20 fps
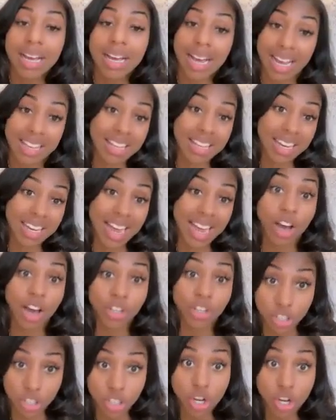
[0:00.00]
And then now
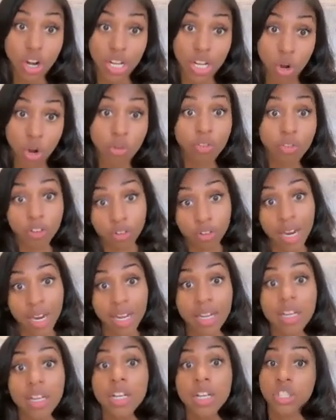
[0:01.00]
you're starting over,
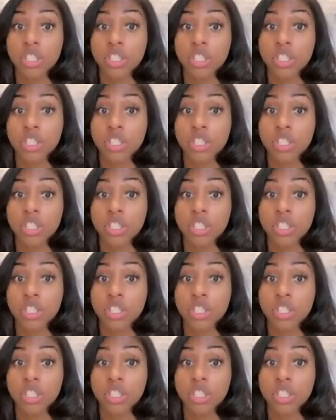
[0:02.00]
right?